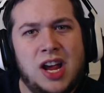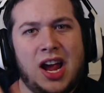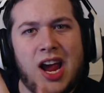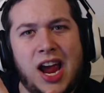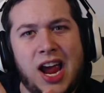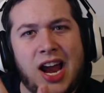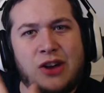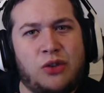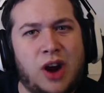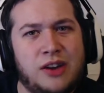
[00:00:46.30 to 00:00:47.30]
And I
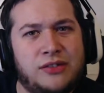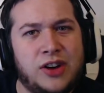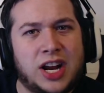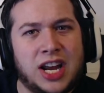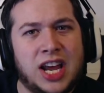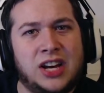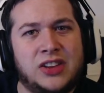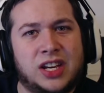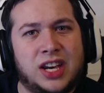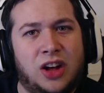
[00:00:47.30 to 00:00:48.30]
tried freaking King of
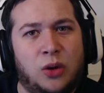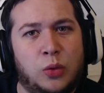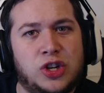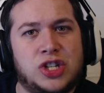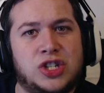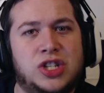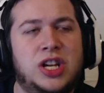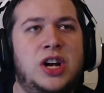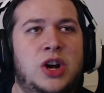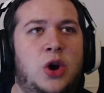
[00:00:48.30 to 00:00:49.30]
the Kill, which is
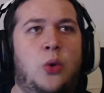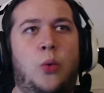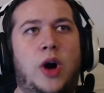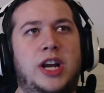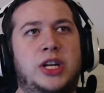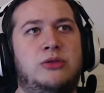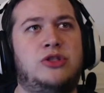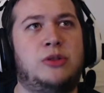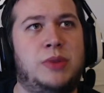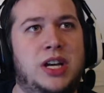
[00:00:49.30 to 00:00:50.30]
what used
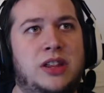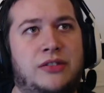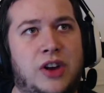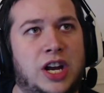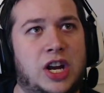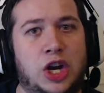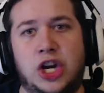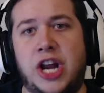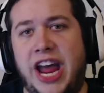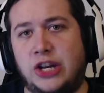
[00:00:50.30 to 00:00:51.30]
to be the fucking
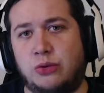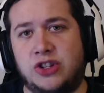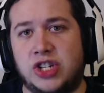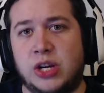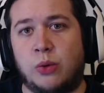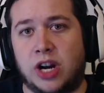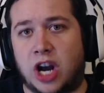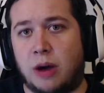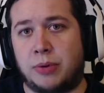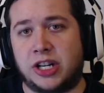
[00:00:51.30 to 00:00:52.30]
good H1Z1
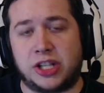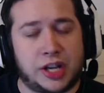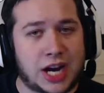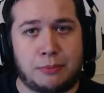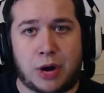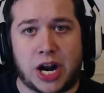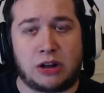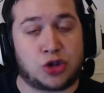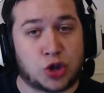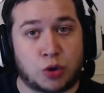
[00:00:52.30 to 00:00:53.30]
company until they got bought out
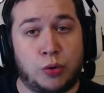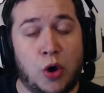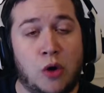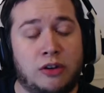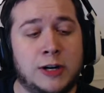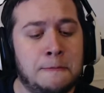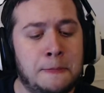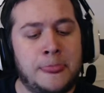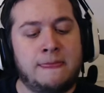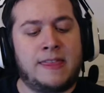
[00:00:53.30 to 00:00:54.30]
and screwed over.
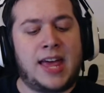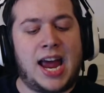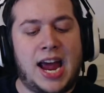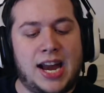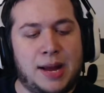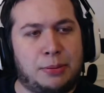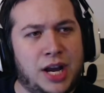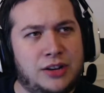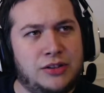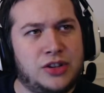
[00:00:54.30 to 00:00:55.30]
And I
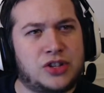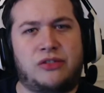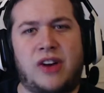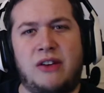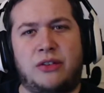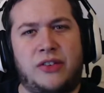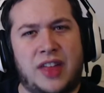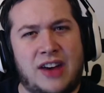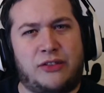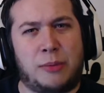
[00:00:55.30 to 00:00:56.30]
played the survival for
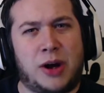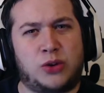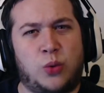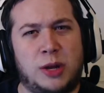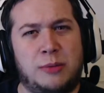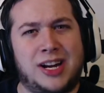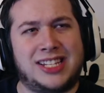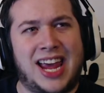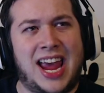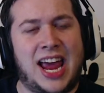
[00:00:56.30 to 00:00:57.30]
that for about 20 minutes,
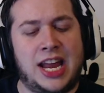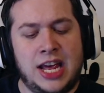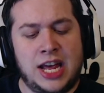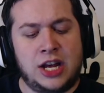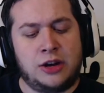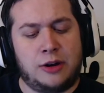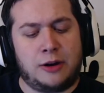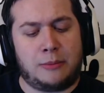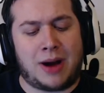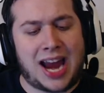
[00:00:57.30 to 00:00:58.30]
and...
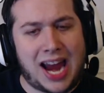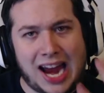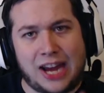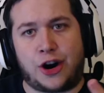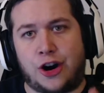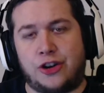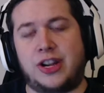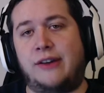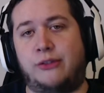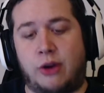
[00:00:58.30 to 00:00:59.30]
My hand hurt
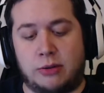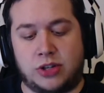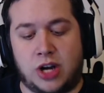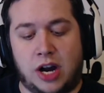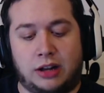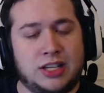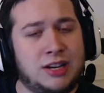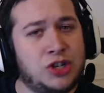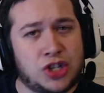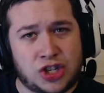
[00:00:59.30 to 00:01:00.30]
after I was done because I
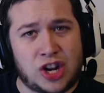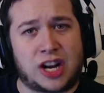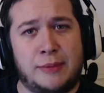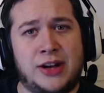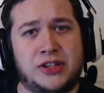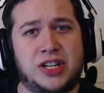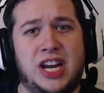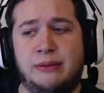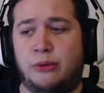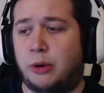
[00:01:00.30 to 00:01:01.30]
just suck at mouse and
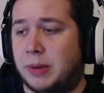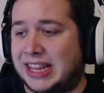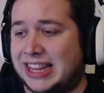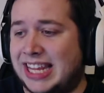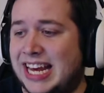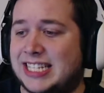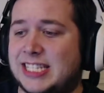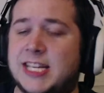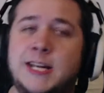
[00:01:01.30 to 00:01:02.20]
keyboard. But this